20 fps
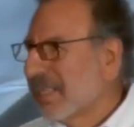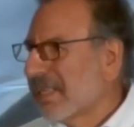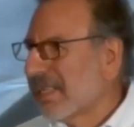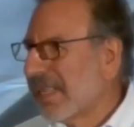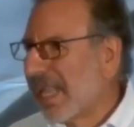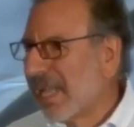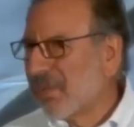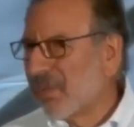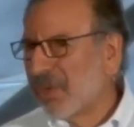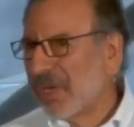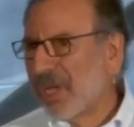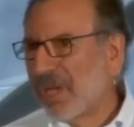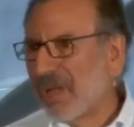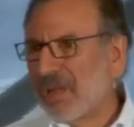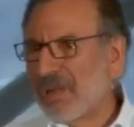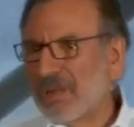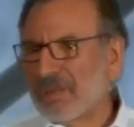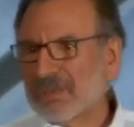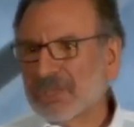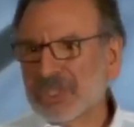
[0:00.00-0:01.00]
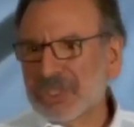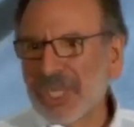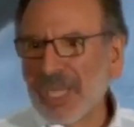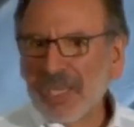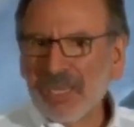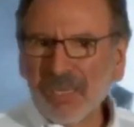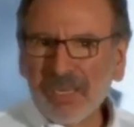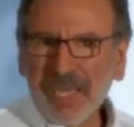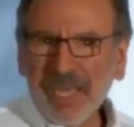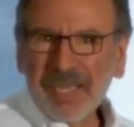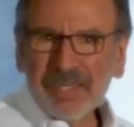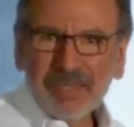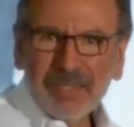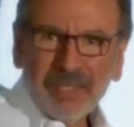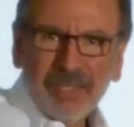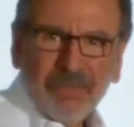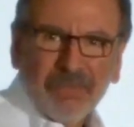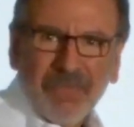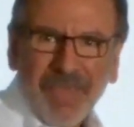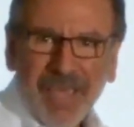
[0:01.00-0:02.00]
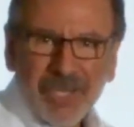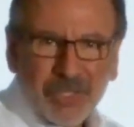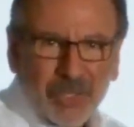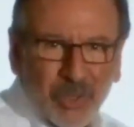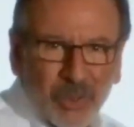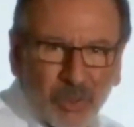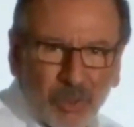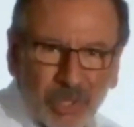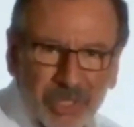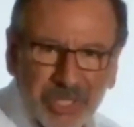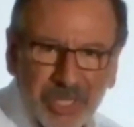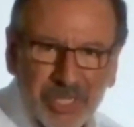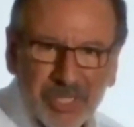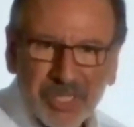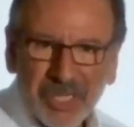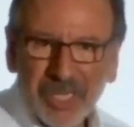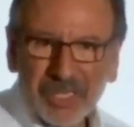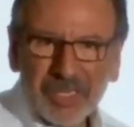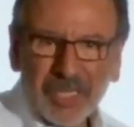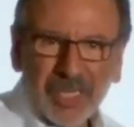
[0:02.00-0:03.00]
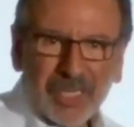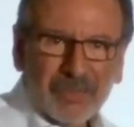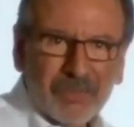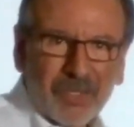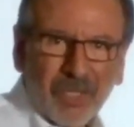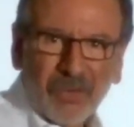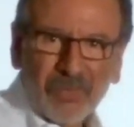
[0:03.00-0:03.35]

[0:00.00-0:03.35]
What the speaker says: that we all chuckle at the faster horses thing that